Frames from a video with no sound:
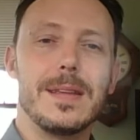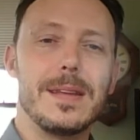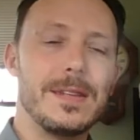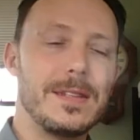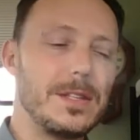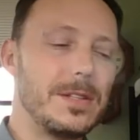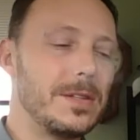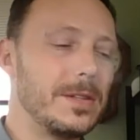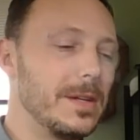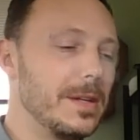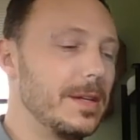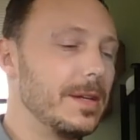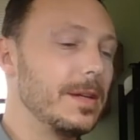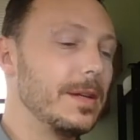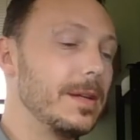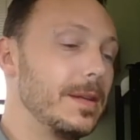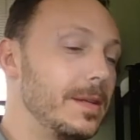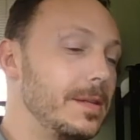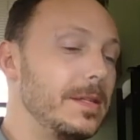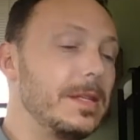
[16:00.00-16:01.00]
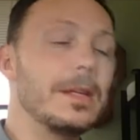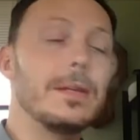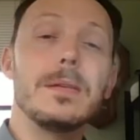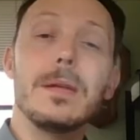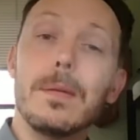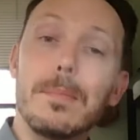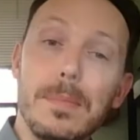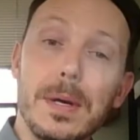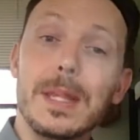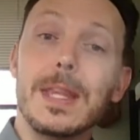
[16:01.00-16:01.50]
That's,
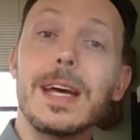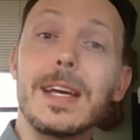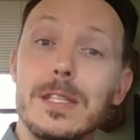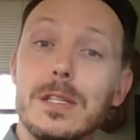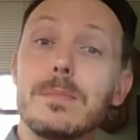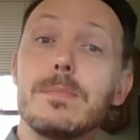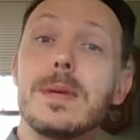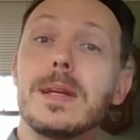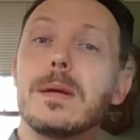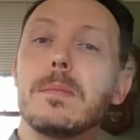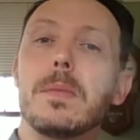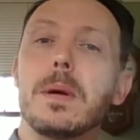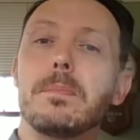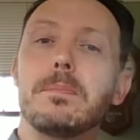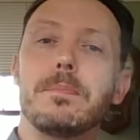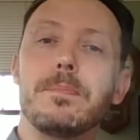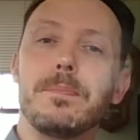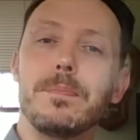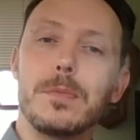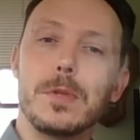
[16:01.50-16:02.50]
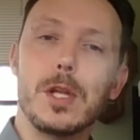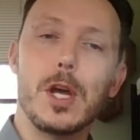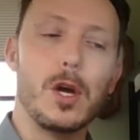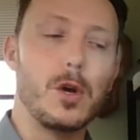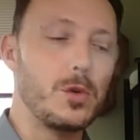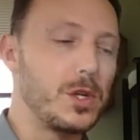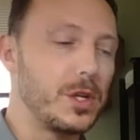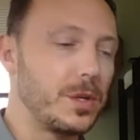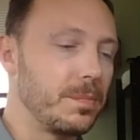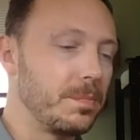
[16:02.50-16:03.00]
but that's a minimum
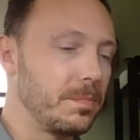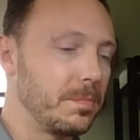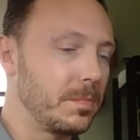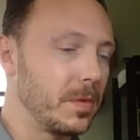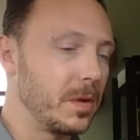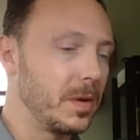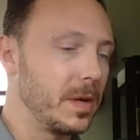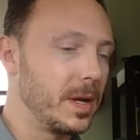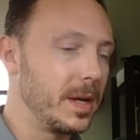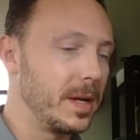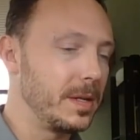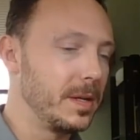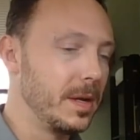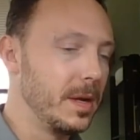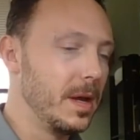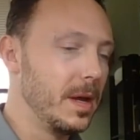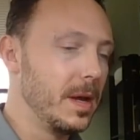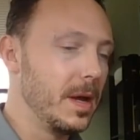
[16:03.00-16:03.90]
note, right?